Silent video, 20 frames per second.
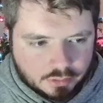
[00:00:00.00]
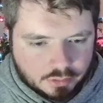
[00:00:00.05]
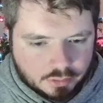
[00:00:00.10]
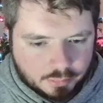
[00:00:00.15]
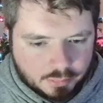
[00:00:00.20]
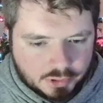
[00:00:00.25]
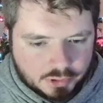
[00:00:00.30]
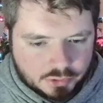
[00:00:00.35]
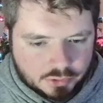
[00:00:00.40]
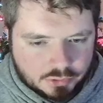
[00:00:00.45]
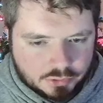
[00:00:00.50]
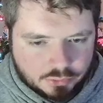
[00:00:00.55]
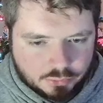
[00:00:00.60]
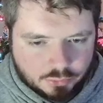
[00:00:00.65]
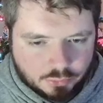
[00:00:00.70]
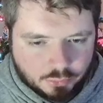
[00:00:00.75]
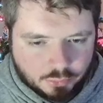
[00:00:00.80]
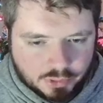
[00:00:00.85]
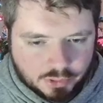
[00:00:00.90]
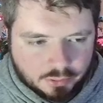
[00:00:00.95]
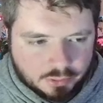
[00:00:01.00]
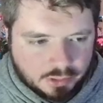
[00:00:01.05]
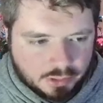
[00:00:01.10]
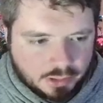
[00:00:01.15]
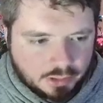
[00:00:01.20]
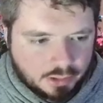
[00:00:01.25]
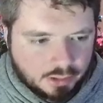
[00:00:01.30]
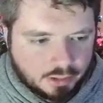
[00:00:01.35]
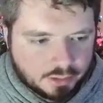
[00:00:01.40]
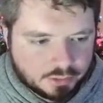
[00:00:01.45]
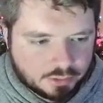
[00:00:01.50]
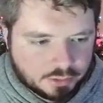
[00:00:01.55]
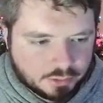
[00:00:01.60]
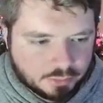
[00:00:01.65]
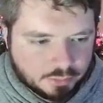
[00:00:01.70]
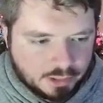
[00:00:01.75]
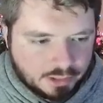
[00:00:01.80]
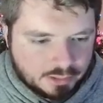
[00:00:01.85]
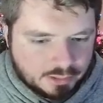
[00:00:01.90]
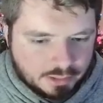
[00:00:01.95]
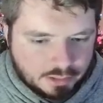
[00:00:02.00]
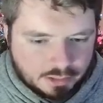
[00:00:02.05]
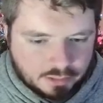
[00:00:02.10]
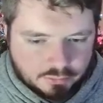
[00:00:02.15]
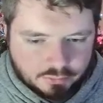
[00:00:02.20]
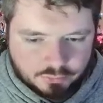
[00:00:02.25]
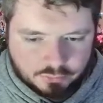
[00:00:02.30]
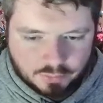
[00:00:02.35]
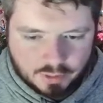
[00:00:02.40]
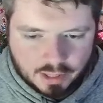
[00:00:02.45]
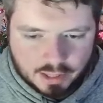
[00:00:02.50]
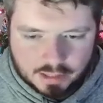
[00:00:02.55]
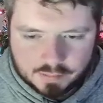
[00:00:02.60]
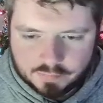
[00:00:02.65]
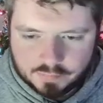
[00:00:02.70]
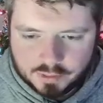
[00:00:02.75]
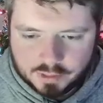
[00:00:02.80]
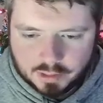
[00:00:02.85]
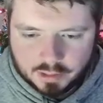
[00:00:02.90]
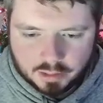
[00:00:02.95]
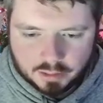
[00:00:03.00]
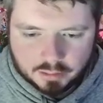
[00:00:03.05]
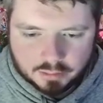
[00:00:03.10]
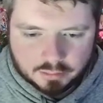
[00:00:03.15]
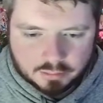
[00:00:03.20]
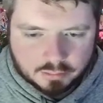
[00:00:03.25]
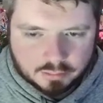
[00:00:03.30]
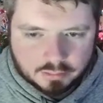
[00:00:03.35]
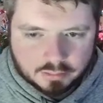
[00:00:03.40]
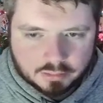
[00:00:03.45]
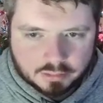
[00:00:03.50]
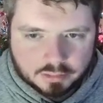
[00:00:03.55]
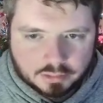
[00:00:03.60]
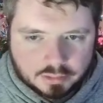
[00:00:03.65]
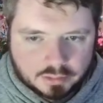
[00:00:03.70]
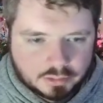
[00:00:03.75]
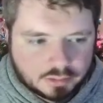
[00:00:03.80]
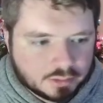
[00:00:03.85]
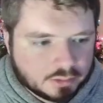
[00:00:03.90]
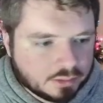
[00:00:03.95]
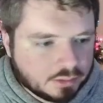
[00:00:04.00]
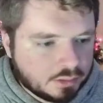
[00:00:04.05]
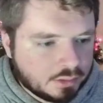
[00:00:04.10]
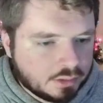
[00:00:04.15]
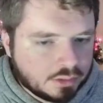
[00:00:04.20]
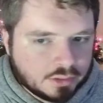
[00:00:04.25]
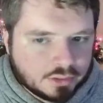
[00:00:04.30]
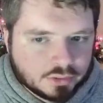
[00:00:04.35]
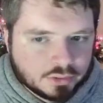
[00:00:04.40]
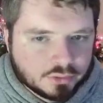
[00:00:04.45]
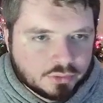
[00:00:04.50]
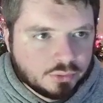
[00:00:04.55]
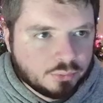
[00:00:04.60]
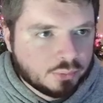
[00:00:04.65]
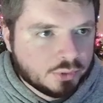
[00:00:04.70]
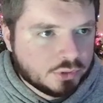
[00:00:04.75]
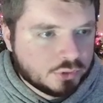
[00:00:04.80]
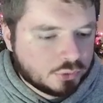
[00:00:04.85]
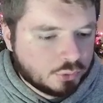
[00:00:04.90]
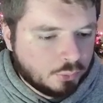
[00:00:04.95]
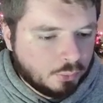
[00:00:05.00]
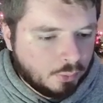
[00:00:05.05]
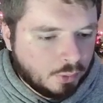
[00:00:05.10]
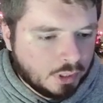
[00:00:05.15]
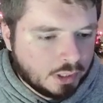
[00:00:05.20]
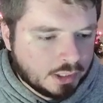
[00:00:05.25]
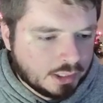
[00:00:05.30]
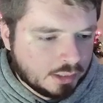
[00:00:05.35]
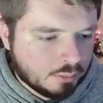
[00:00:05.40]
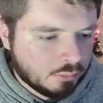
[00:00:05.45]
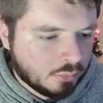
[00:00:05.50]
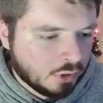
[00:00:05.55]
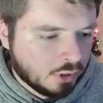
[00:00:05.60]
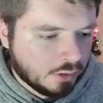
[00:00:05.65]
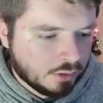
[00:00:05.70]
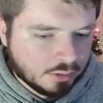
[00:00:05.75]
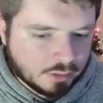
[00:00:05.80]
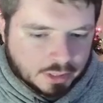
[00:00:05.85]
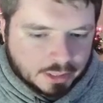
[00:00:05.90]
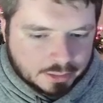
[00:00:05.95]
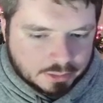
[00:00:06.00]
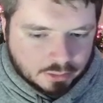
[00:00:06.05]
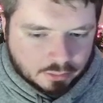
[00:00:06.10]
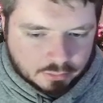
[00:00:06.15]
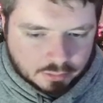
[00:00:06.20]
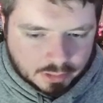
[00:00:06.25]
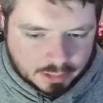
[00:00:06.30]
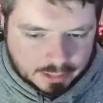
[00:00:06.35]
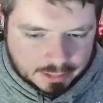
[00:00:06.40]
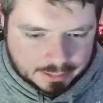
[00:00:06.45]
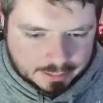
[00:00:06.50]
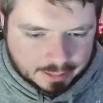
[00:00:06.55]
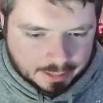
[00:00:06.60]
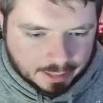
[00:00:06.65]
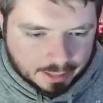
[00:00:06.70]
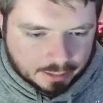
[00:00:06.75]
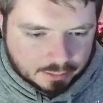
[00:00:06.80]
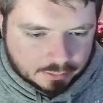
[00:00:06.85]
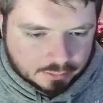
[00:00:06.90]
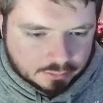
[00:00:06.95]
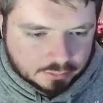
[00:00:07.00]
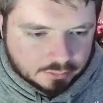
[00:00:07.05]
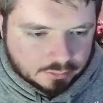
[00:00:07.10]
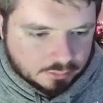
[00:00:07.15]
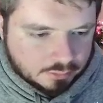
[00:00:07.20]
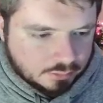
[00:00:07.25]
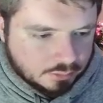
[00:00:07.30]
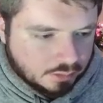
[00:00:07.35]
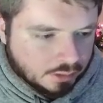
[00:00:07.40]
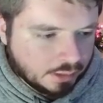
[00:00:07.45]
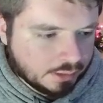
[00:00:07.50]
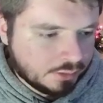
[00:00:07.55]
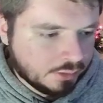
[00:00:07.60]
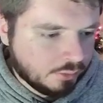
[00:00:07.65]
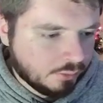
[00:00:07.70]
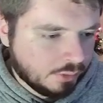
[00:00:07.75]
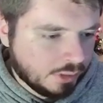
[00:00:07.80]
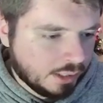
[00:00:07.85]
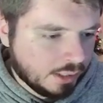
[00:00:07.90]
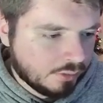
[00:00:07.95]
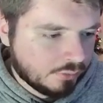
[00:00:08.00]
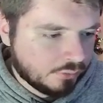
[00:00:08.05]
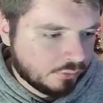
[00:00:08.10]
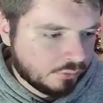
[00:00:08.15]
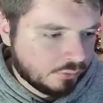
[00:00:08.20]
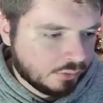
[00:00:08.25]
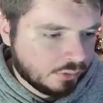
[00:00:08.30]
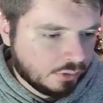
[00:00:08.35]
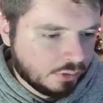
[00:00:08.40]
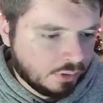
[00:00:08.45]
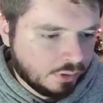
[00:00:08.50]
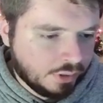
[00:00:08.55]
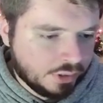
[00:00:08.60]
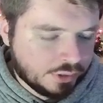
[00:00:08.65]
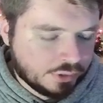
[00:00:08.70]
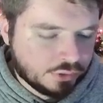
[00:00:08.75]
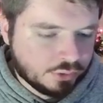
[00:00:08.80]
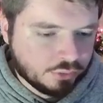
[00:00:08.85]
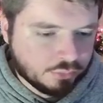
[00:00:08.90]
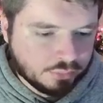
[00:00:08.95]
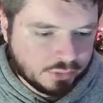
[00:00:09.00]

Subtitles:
just do a wheel kick on you. I take 5 there. You're doing 20, brother. I don't like that. I don't have... Oh, I should have